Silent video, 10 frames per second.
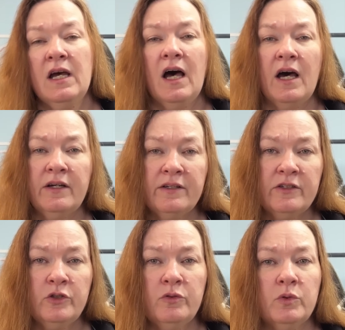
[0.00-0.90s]
Under the
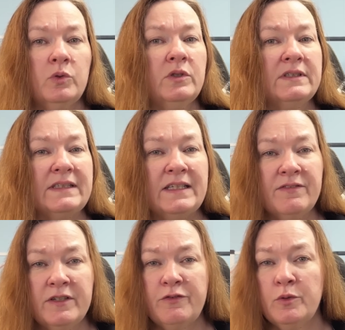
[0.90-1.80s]
new rules,
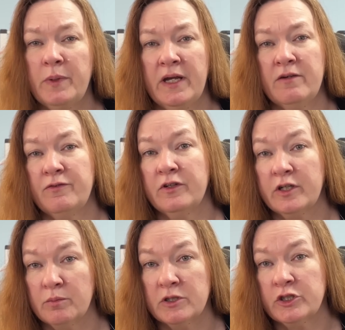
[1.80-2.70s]
even if you paid for a
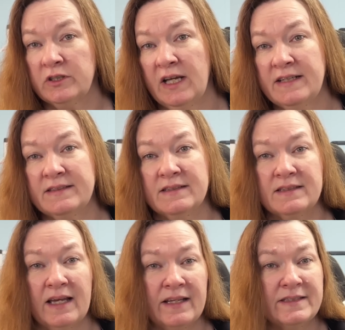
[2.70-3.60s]
commercial
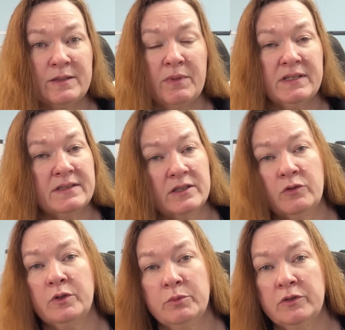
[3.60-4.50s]
license, Etsy may
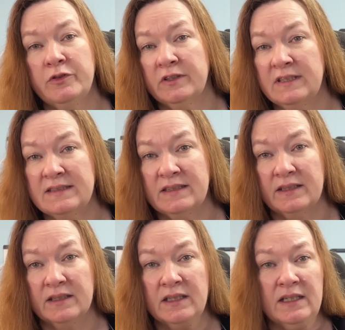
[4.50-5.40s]
still remove your
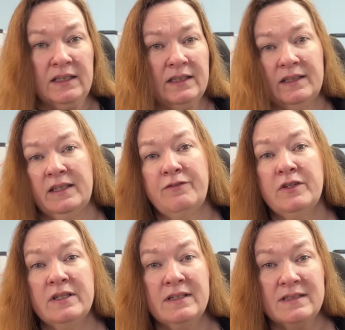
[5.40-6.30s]
listing. And if you
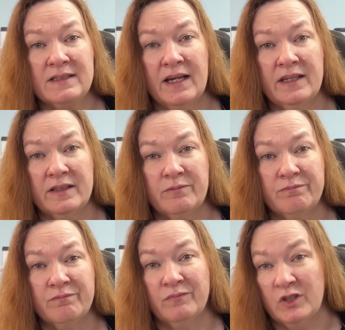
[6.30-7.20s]
didn't design it,
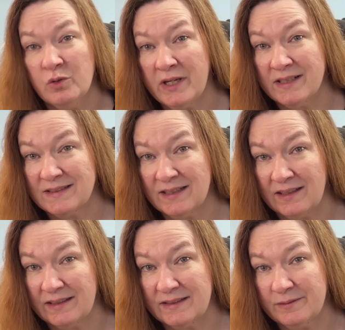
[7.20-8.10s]
you can't sell
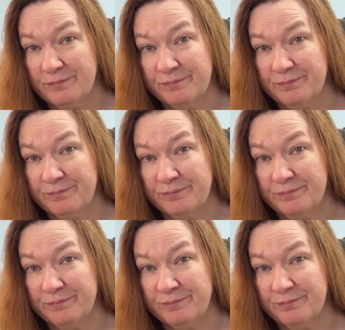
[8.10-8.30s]
it.